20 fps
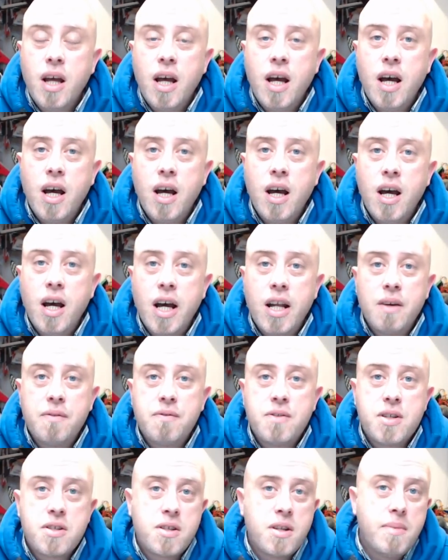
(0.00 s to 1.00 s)
And
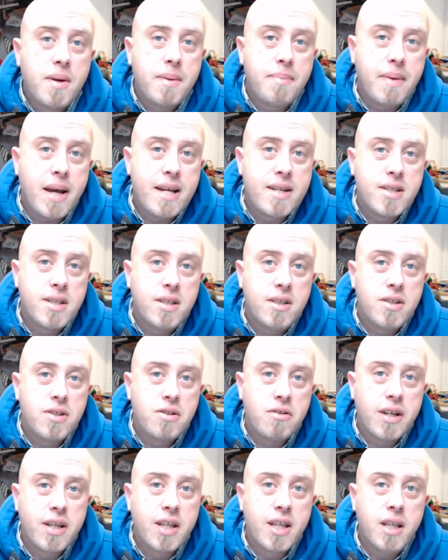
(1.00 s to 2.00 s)
I've just done my best to
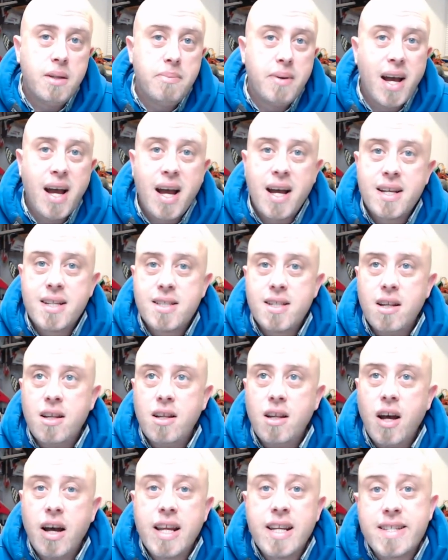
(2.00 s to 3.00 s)
try and keep it as
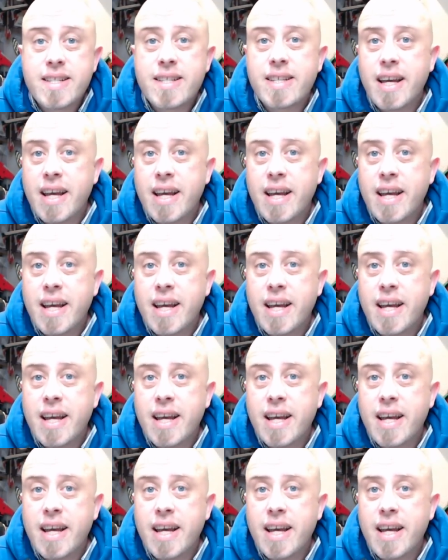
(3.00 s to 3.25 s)
light